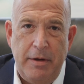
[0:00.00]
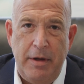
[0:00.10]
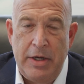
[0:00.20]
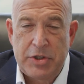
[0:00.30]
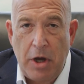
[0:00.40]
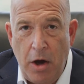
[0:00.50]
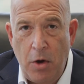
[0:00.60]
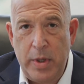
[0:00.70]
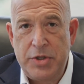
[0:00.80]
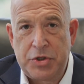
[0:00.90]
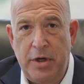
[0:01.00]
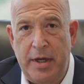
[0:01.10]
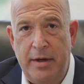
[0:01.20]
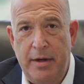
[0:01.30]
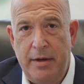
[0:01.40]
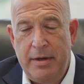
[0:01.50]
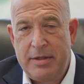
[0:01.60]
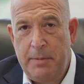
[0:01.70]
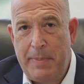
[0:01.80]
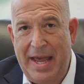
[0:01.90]
It's always good
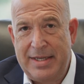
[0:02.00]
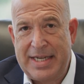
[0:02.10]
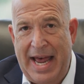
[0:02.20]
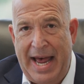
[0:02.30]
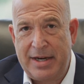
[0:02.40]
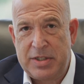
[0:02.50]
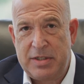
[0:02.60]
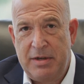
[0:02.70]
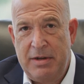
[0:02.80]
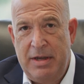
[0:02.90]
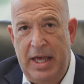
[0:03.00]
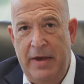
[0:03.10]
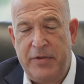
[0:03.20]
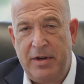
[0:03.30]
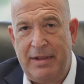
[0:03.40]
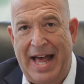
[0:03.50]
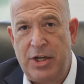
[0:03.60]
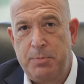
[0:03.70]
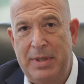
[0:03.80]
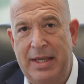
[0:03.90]
to pay tax if it
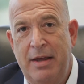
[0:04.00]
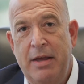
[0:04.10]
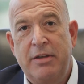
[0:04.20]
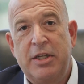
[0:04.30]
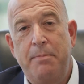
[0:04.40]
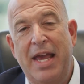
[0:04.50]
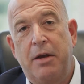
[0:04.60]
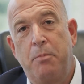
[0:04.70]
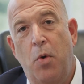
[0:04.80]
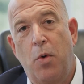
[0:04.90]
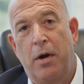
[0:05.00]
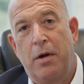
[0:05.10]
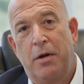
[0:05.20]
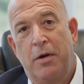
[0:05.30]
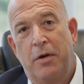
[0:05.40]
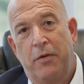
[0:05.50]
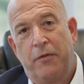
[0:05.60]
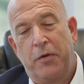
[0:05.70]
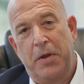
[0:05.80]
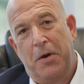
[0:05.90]
allows me to make more
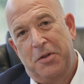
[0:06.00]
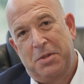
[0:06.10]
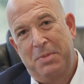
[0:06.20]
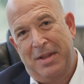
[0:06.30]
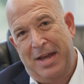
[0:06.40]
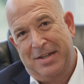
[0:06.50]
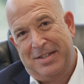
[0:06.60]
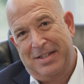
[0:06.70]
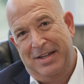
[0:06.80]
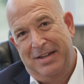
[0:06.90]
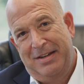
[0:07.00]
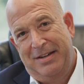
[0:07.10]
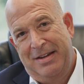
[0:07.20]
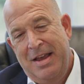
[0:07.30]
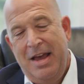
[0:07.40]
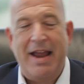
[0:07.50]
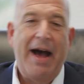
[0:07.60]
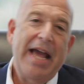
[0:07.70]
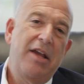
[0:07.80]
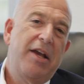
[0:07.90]
for the ultimate legacy. Now,
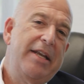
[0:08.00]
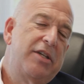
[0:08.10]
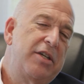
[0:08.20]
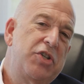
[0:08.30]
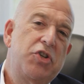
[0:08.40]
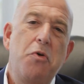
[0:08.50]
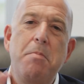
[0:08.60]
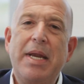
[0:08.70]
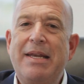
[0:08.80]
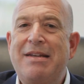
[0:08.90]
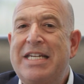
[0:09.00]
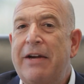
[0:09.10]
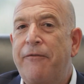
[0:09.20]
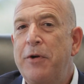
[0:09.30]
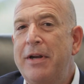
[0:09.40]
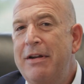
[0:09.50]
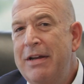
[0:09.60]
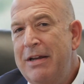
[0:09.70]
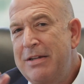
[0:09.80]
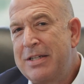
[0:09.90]
I can get into so many different
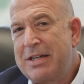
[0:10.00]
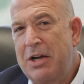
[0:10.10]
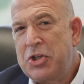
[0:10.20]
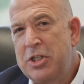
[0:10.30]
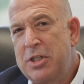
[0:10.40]
discussions